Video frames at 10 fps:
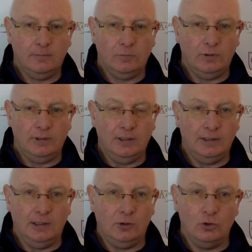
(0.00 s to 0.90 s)
We didn't
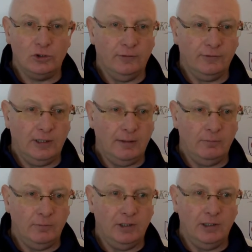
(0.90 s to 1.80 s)
get close enough to
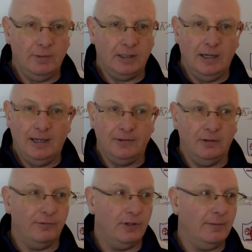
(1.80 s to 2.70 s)
them. We didn't make it hard
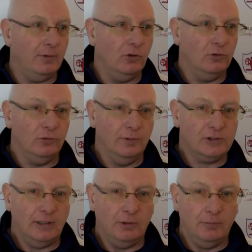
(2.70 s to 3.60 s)
enough for them. They got too much
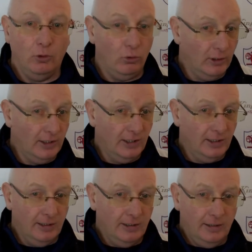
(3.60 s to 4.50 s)
time on the ball.
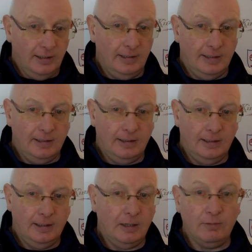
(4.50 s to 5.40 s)

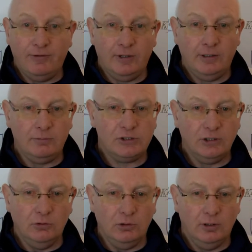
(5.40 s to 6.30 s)
However, it was
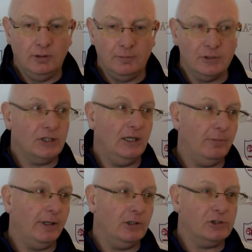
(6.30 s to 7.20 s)
still a mistake
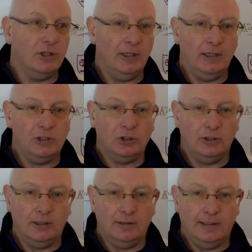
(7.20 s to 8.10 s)
by us that
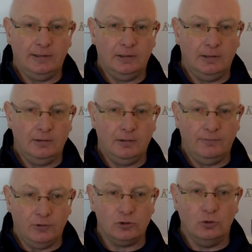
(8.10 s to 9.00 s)
actually led to the
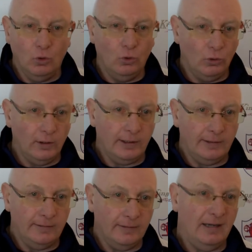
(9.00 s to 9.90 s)
first goal,
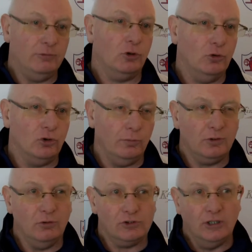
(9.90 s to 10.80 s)
and that was crucial
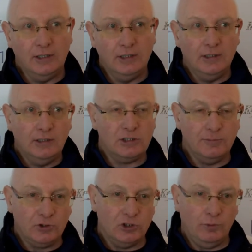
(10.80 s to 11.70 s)
because as
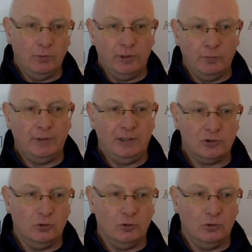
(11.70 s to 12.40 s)
much as we weren't playing so